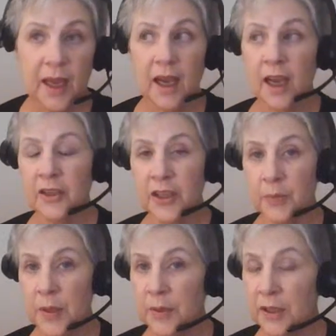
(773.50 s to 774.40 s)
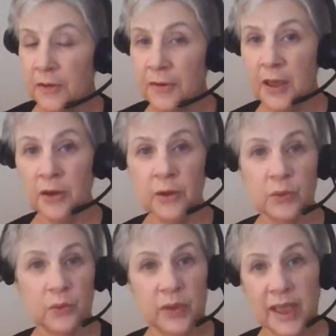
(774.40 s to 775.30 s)
You get people on the
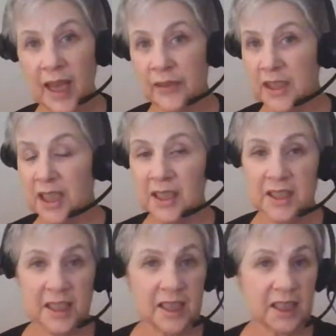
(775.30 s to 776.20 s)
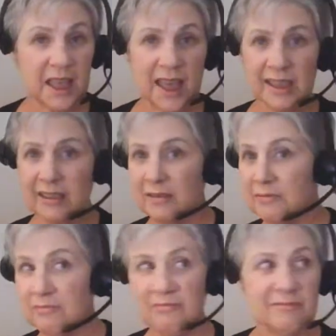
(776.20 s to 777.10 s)
phone. We have a tendency to kind of,
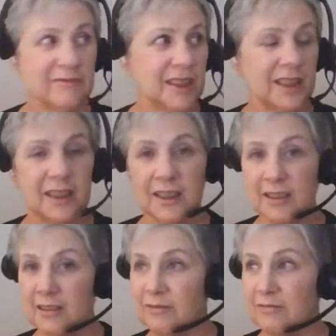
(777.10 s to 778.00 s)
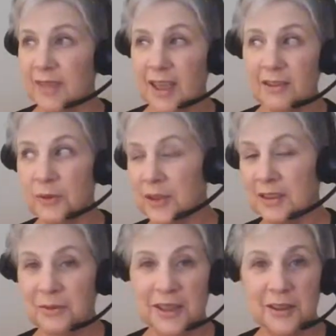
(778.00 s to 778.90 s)
I don't know
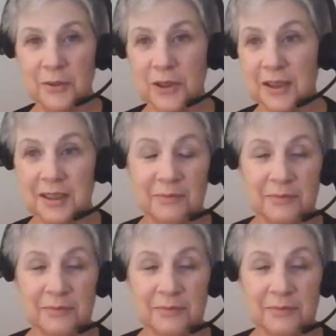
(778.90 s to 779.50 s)
what's the word, get